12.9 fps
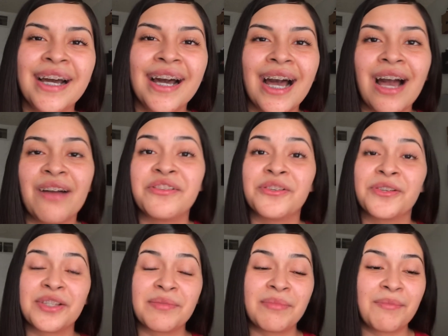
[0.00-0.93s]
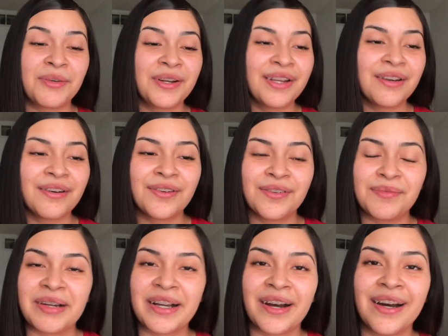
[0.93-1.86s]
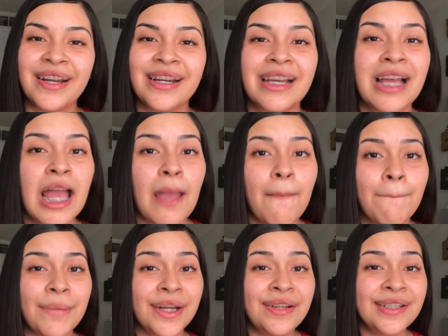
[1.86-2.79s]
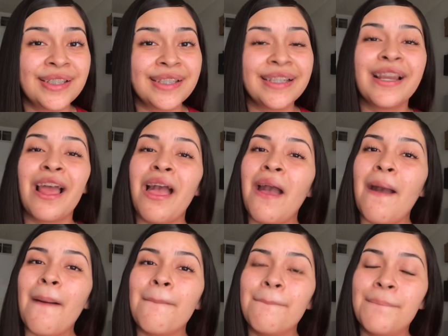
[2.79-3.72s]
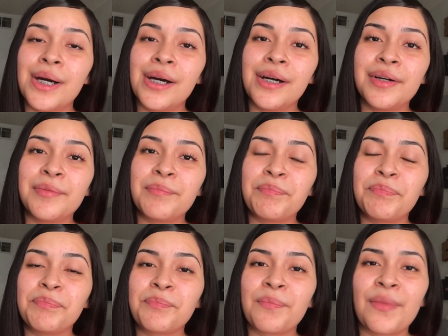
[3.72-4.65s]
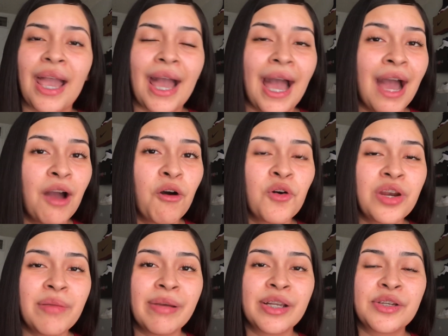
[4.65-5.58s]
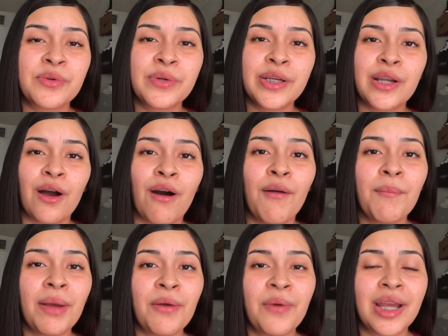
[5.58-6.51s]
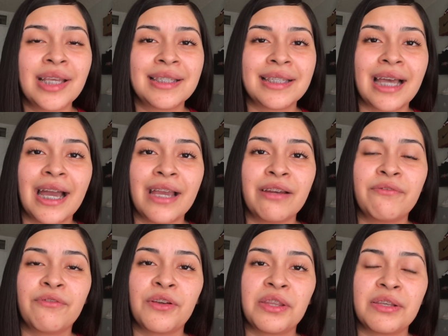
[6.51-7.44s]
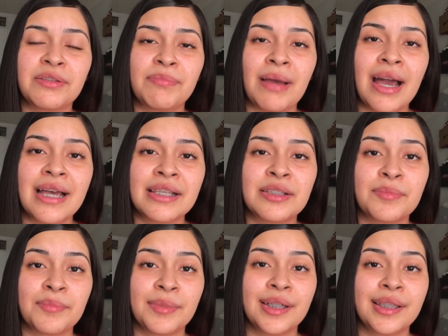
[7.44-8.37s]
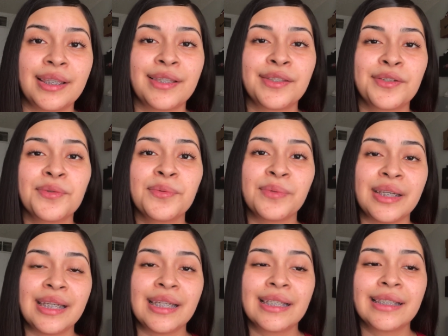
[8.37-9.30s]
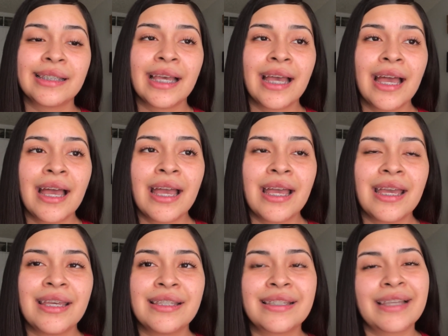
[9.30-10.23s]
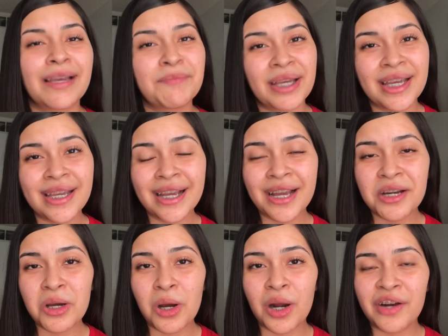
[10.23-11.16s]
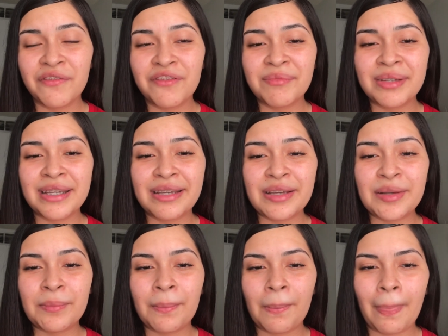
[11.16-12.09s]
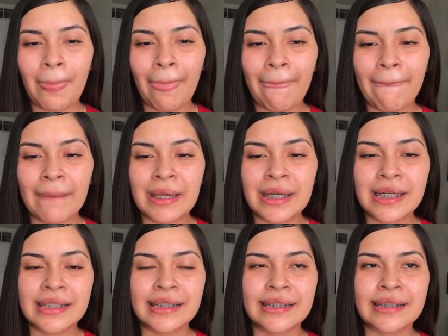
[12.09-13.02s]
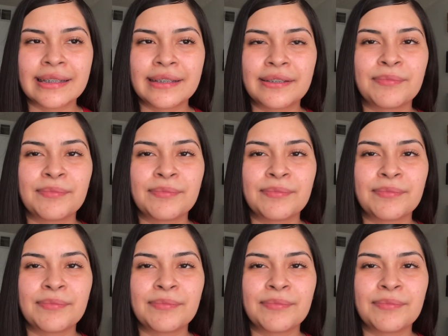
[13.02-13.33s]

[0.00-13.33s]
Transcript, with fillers: I have short-term memory. Oh my god, embarrassing. But I only been chewing on my right side for this past month and two weeks. It's been kind of hard for me because